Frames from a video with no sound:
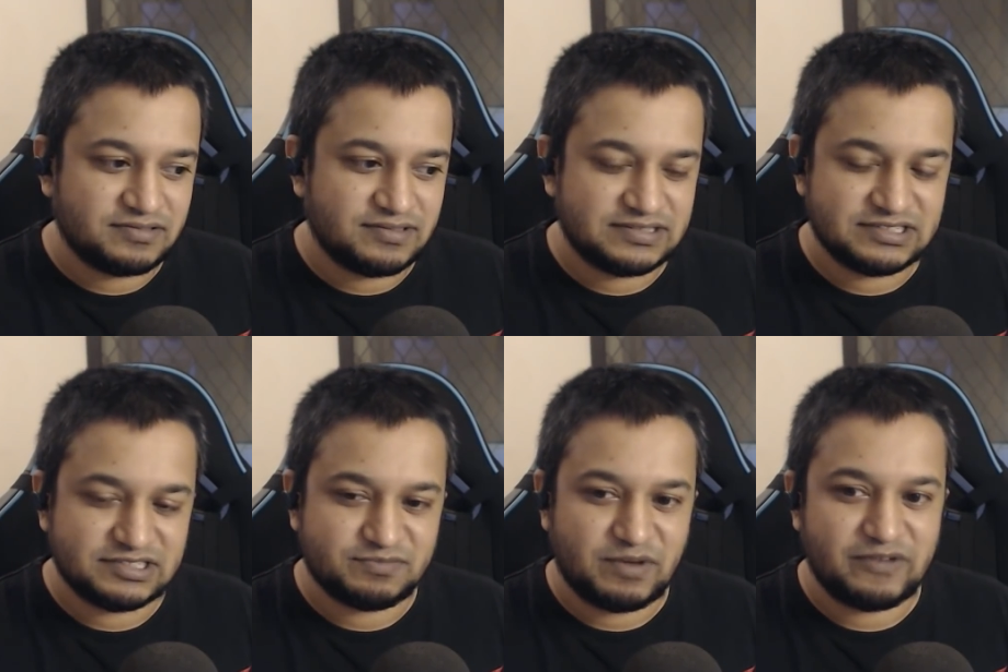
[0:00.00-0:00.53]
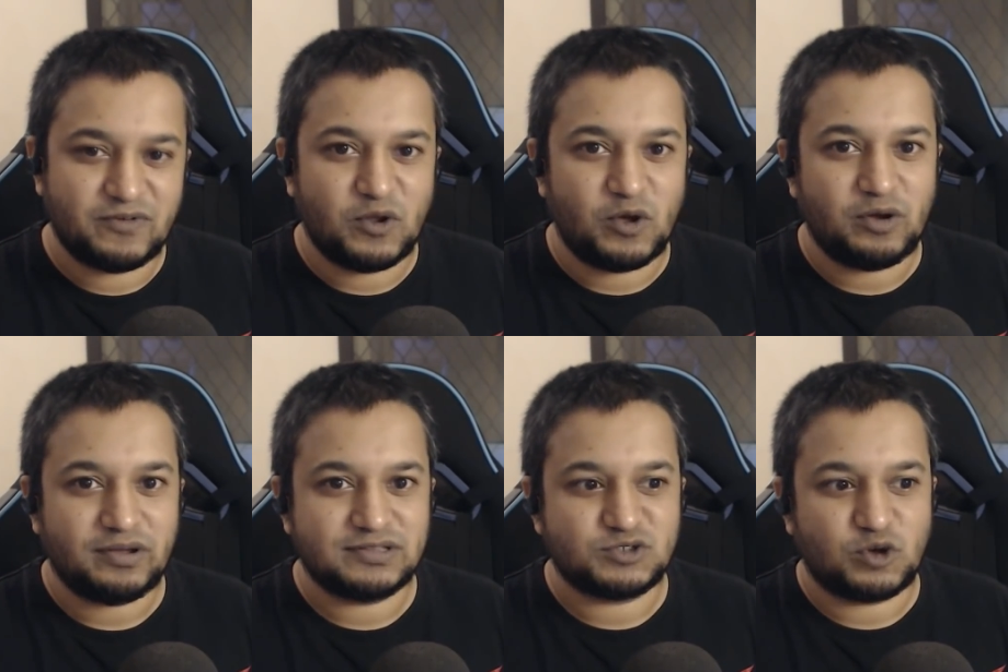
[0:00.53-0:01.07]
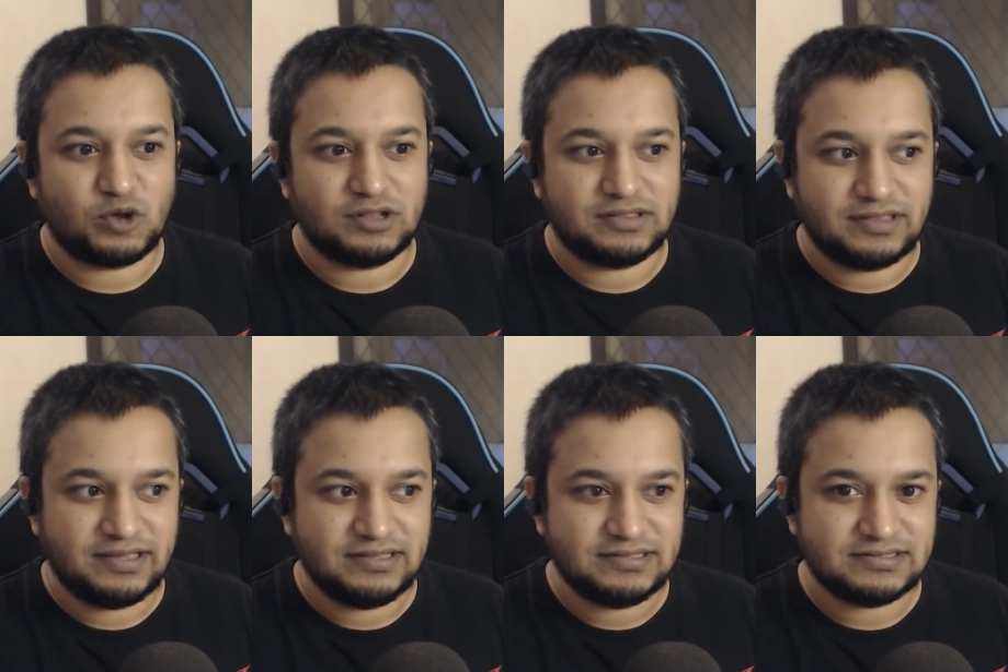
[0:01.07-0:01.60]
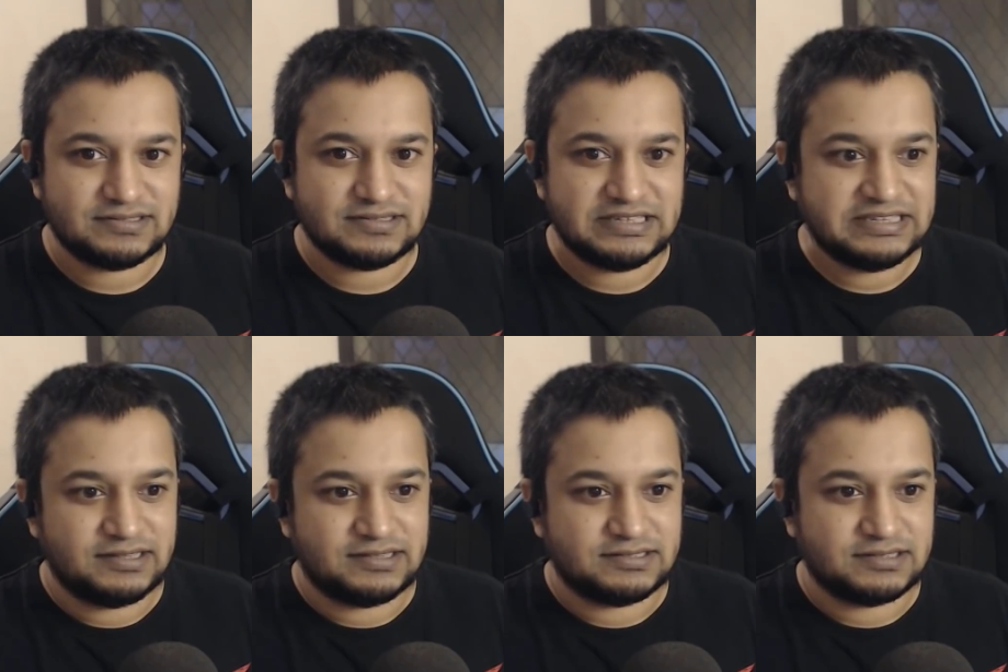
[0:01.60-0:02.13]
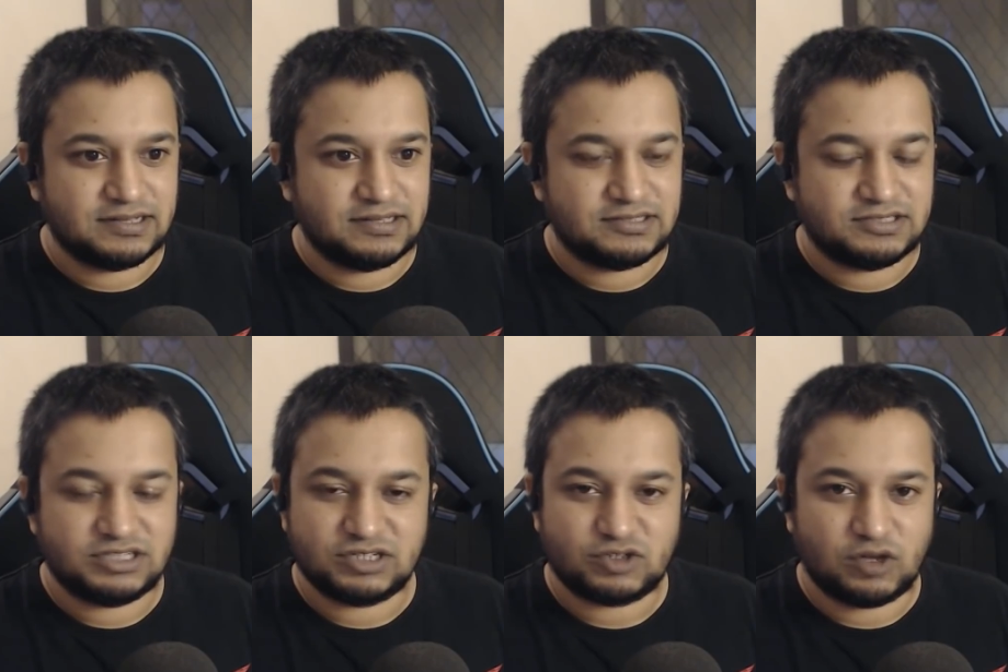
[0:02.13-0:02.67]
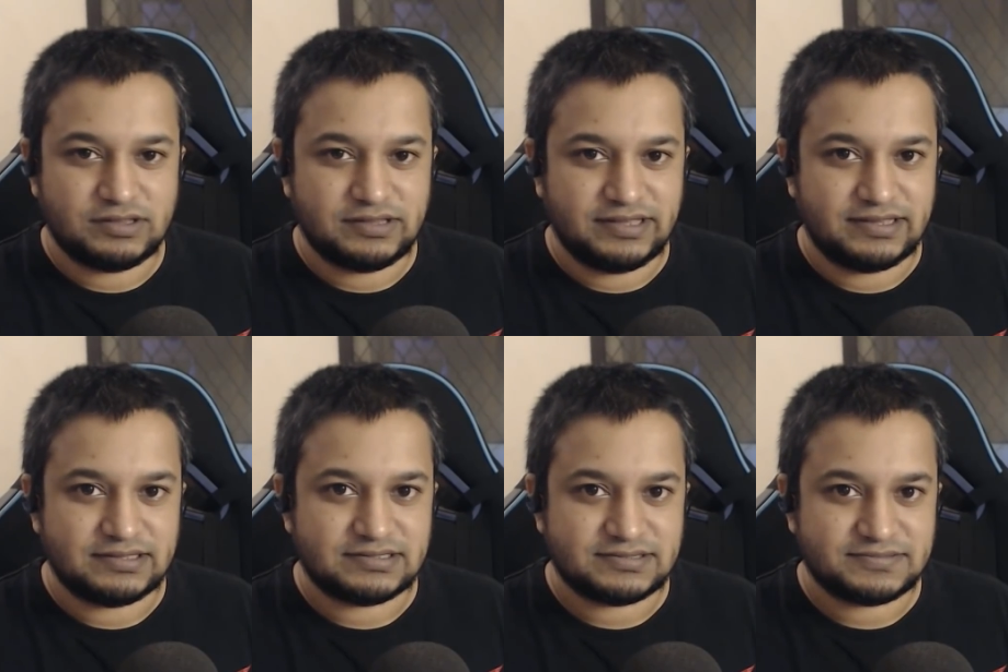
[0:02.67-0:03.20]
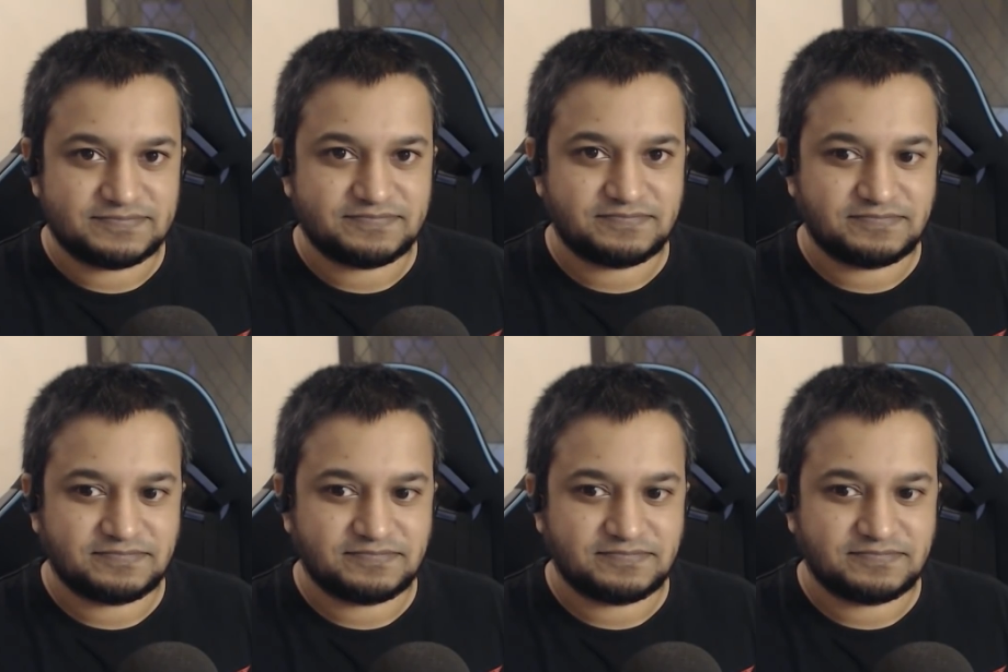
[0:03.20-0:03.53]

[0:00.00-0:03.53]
This is my vlog, it's called Things. It's just called Things.